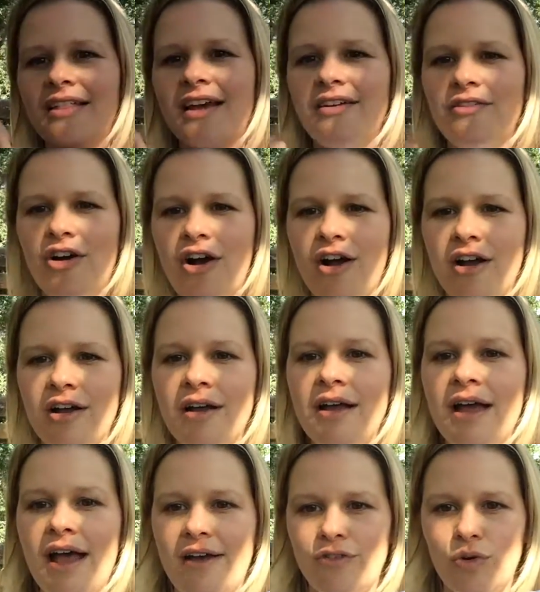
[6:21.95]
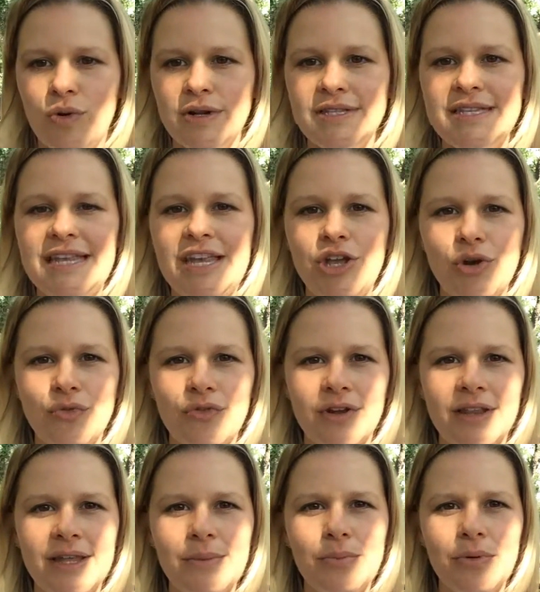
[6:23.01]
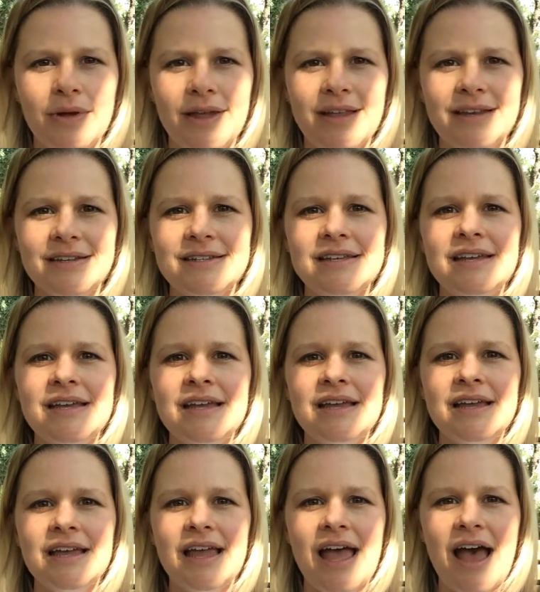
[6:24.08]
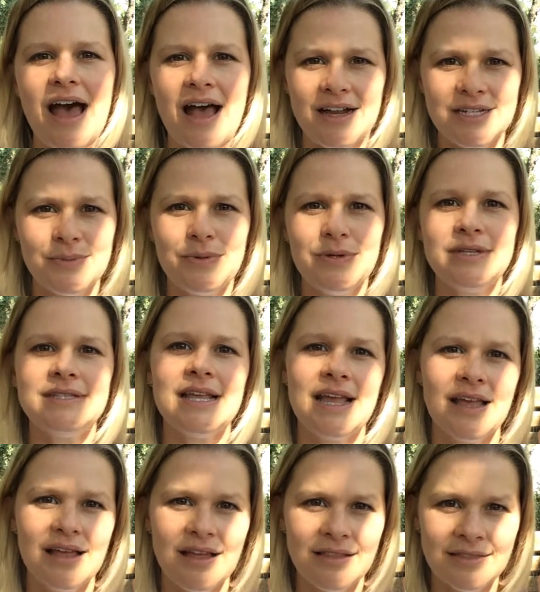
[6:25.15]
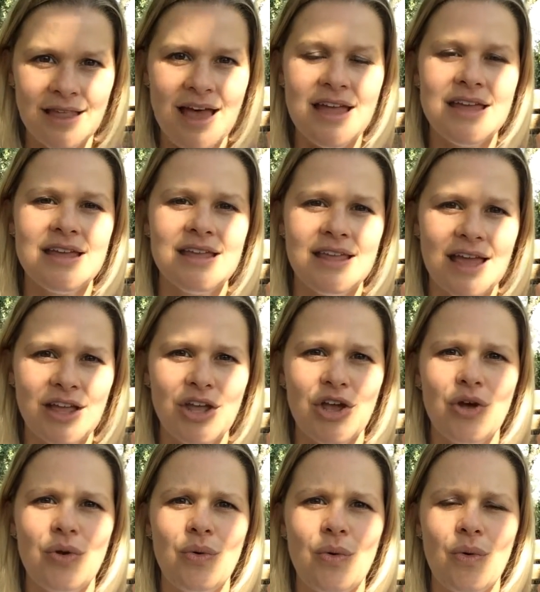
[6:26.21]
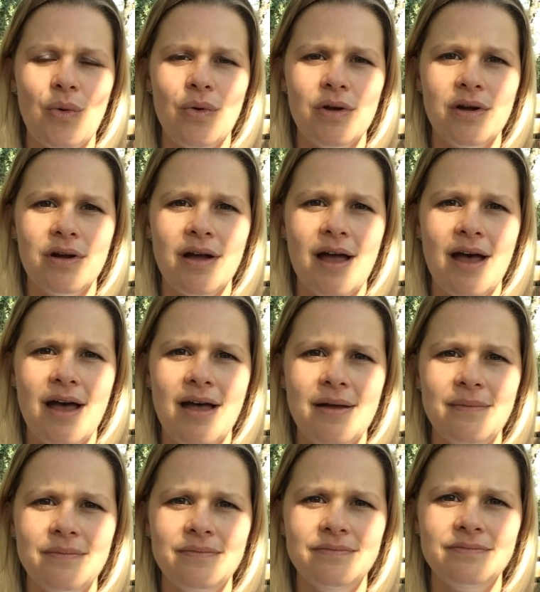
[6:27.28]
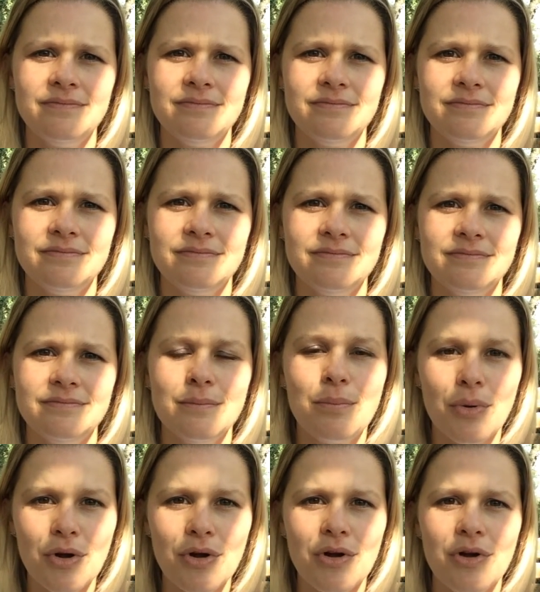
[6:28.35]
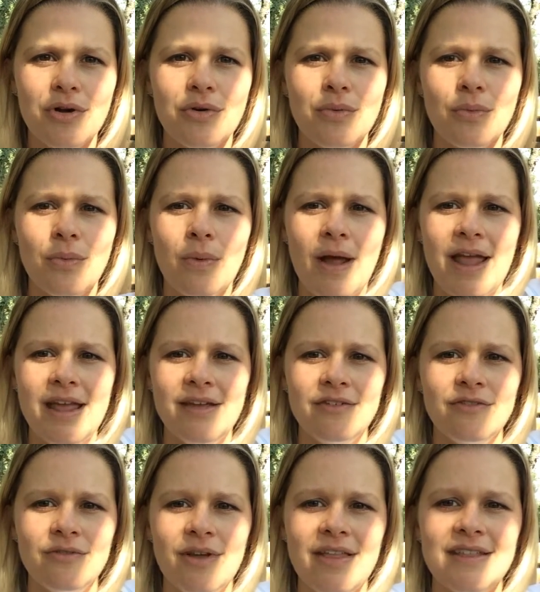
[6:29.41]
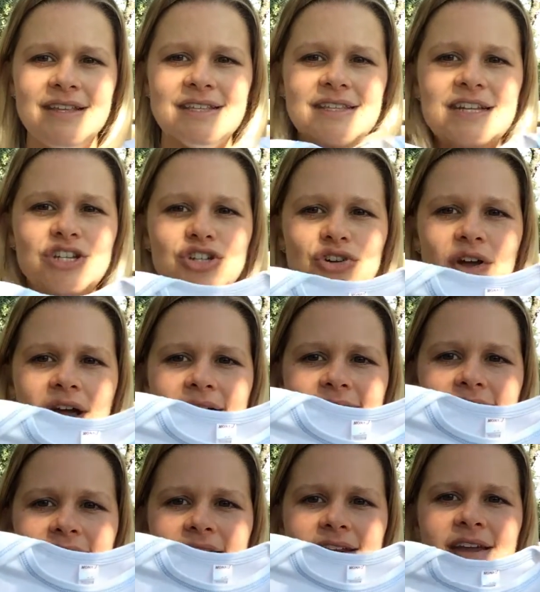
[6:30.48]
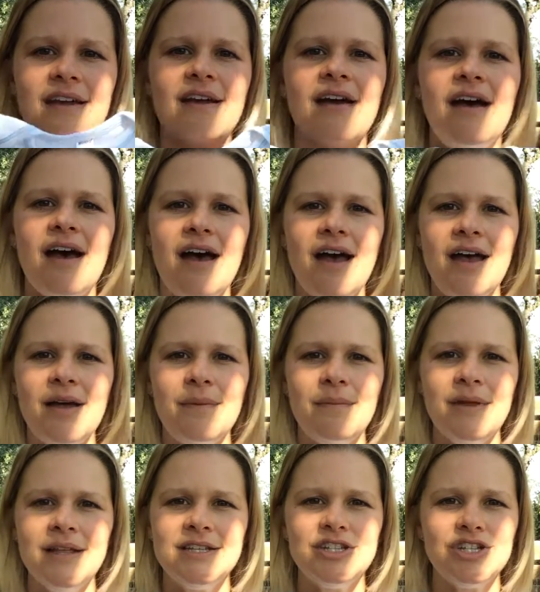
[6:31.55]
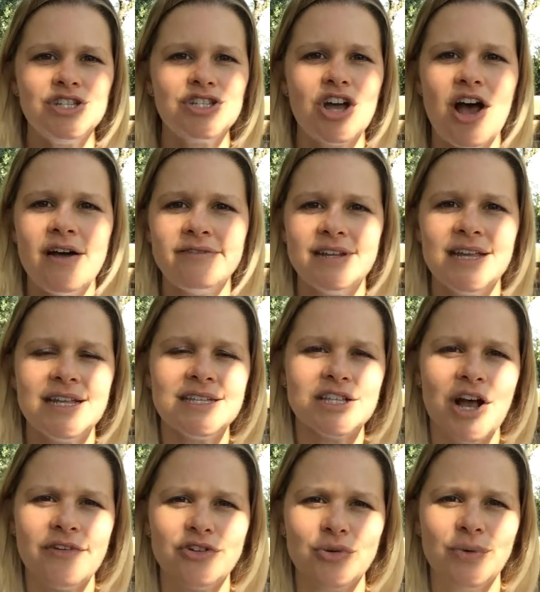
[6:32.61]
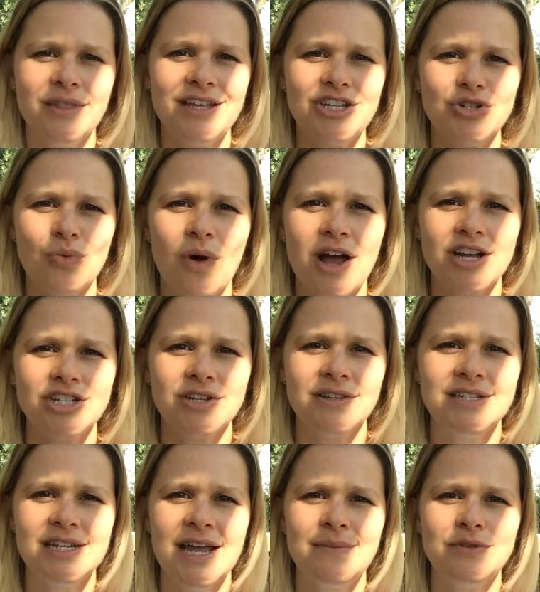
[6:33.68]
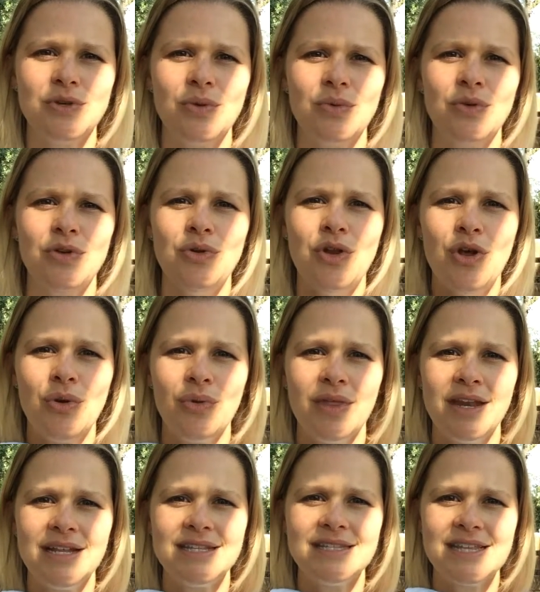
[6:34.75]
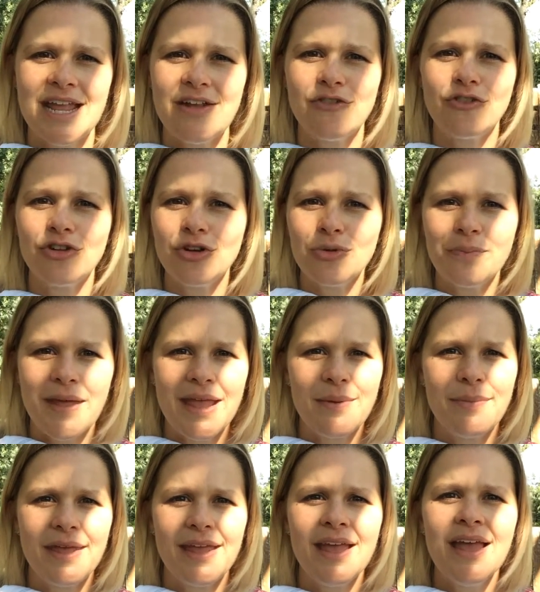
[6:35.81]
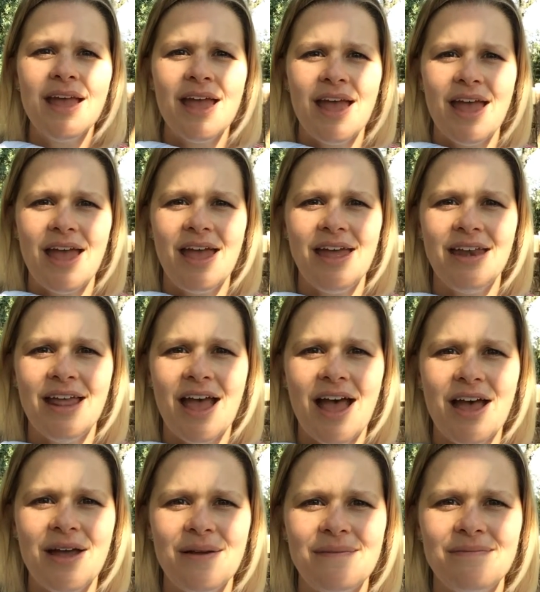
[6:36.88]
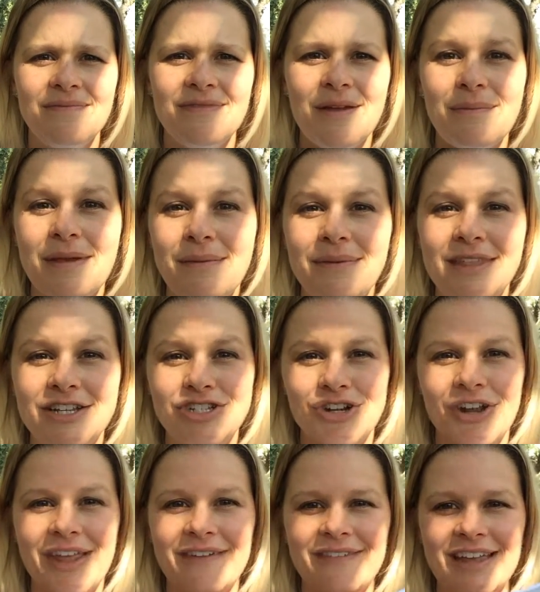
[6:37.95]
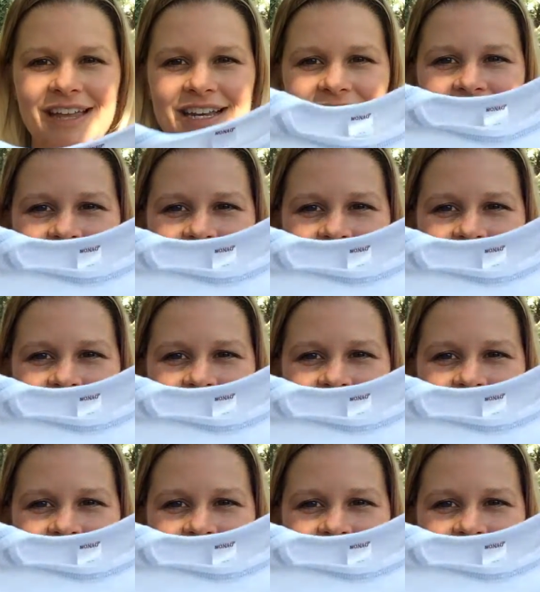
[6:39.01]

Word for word: love our, of course, eco-friendly print octopus, lion, gecko, or um, bird right in the center of it. Um, it's just soft. It gets softer with each wash of the time, so you know that it's safe for your baby and um, that baby that you're giving it